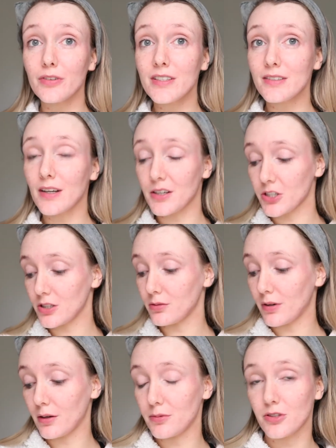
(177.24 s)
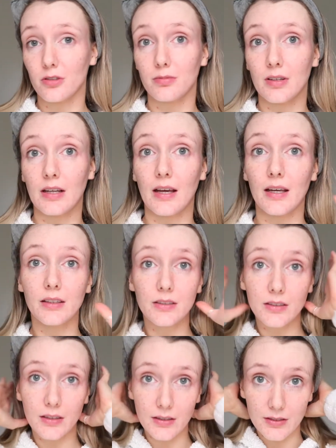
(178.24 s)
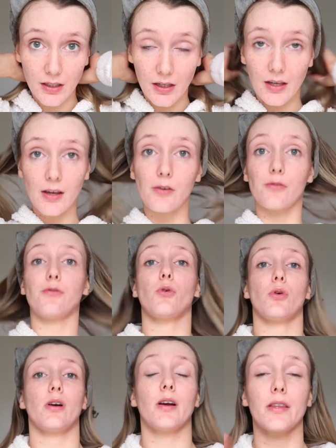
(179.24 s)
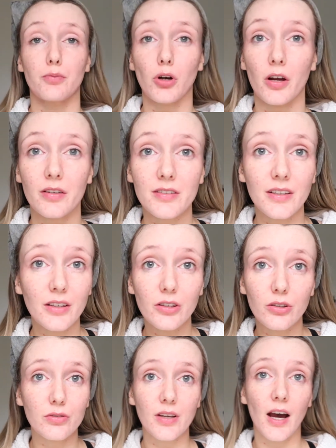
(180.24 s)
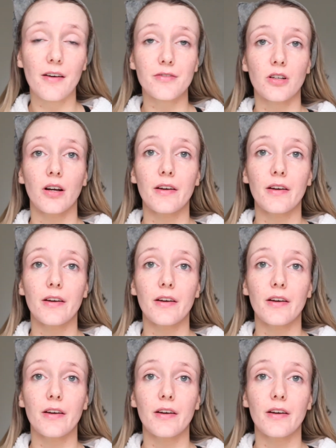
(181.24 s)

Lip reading: reason actually why we should double cleanse is for the products that you use after.